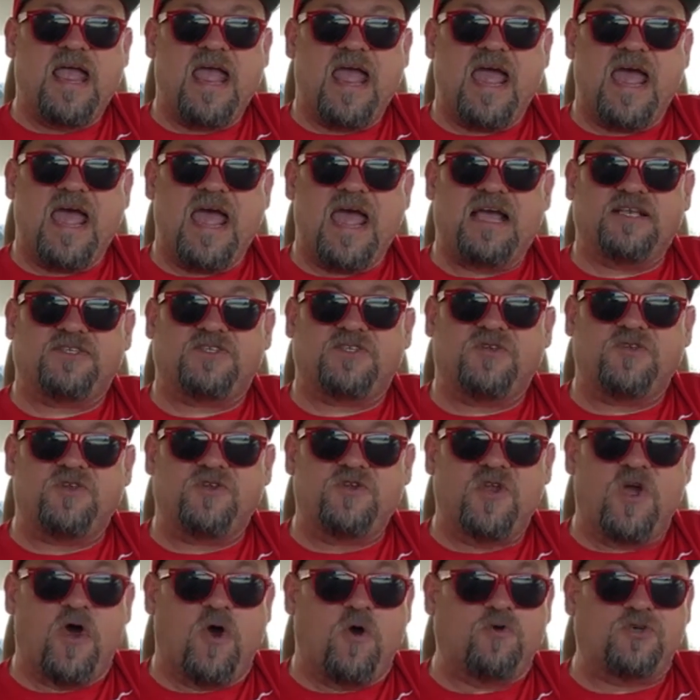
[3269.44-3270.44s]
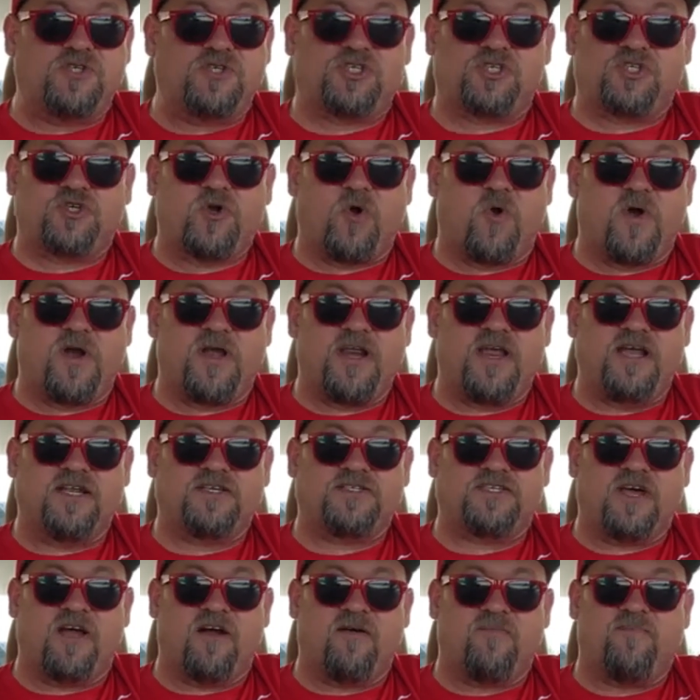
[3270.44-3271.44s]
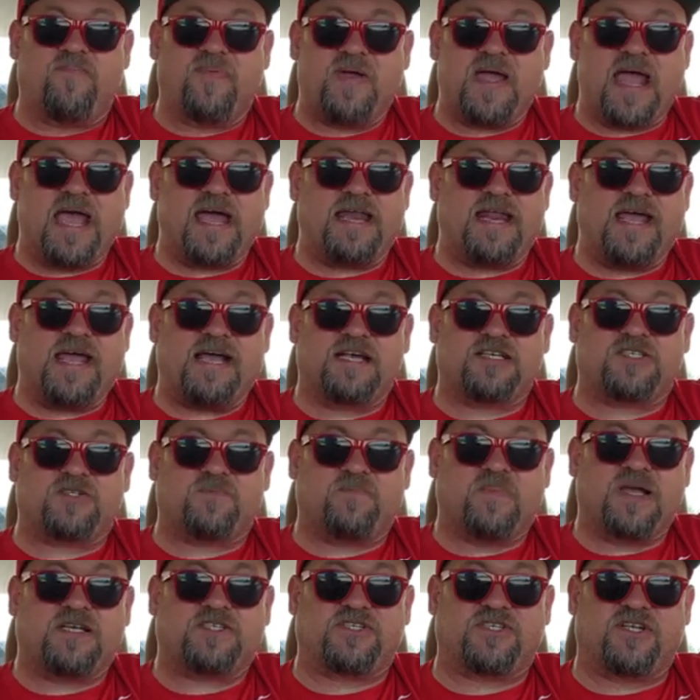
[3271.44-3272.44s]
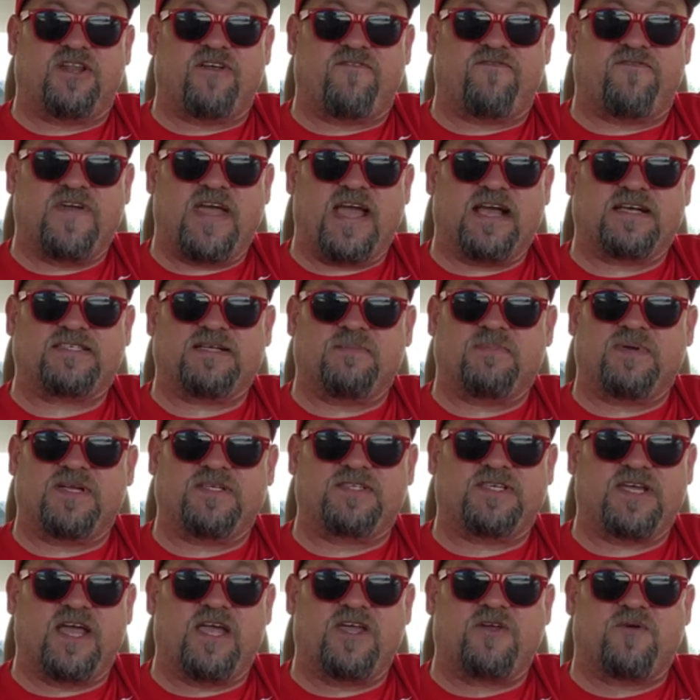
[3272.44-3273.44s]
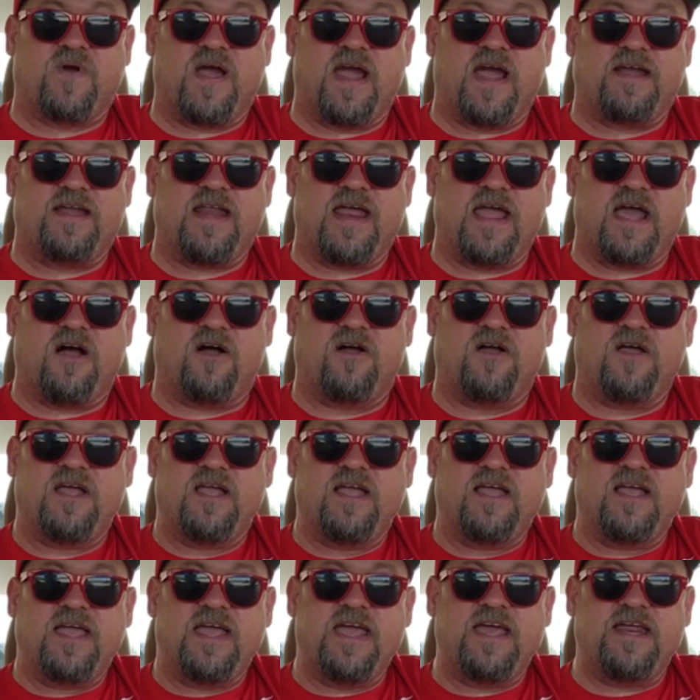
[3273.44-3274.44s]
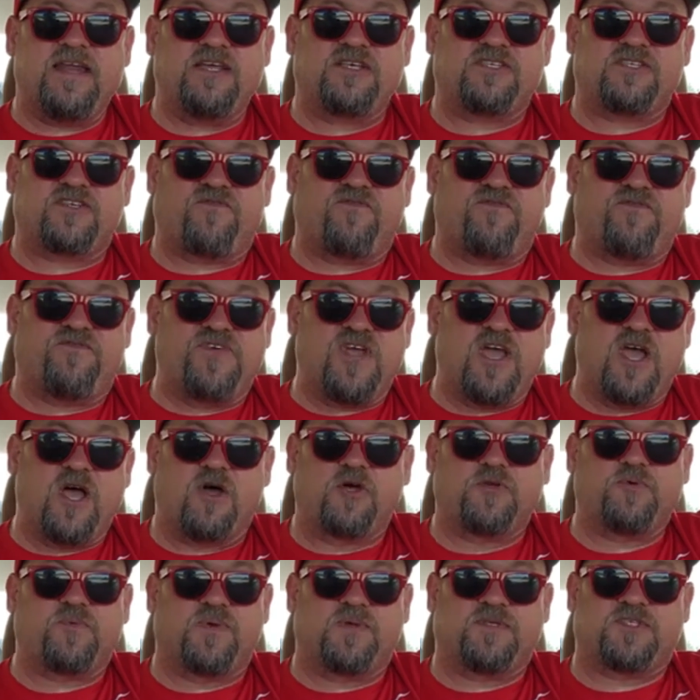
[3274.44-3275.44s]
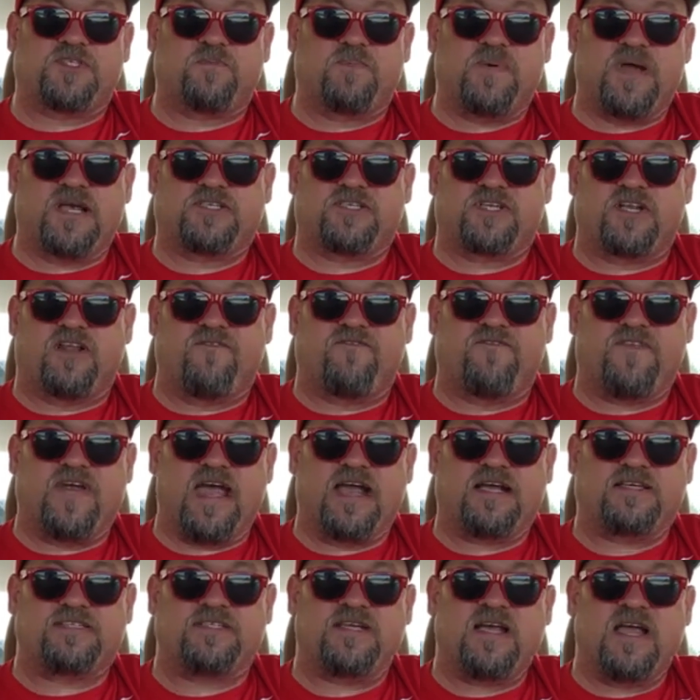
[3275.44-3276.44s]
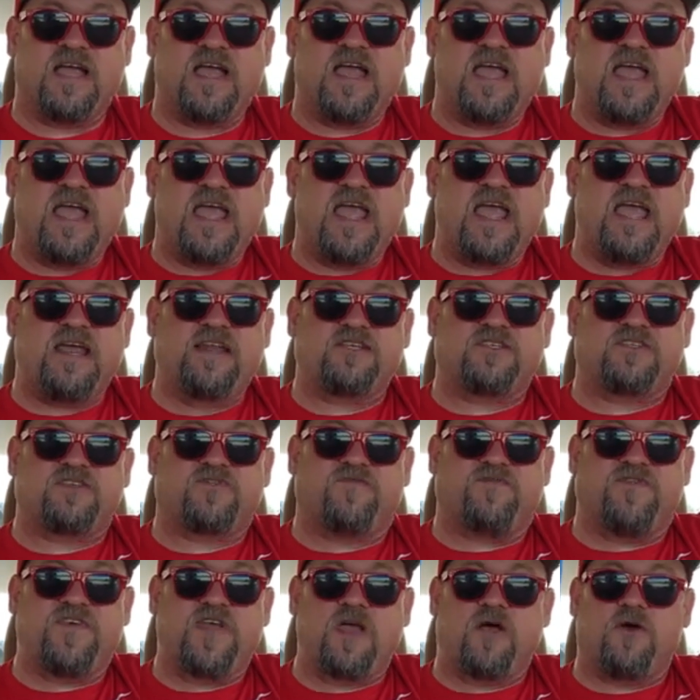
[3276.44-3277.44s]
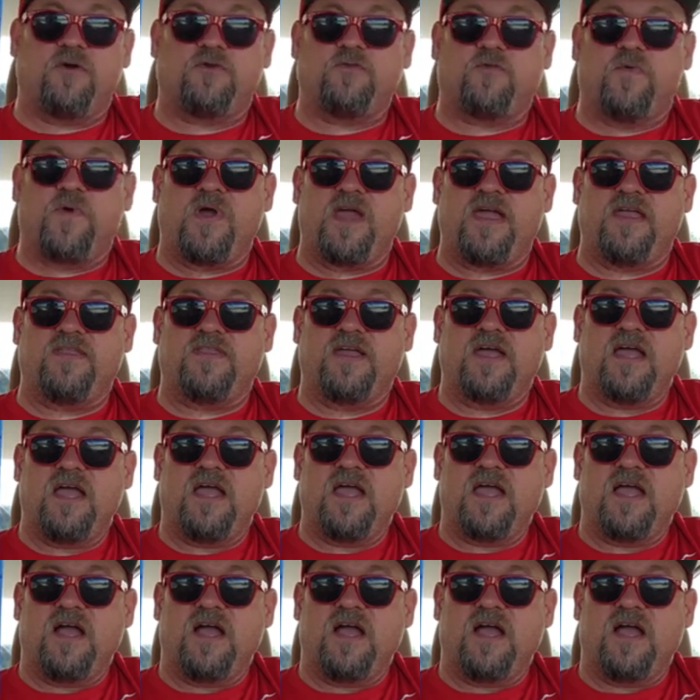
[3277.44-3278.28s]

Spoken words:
has no shortage of badass special effects. I'm going to tell you right now. It is filled with special effects. It is filled with...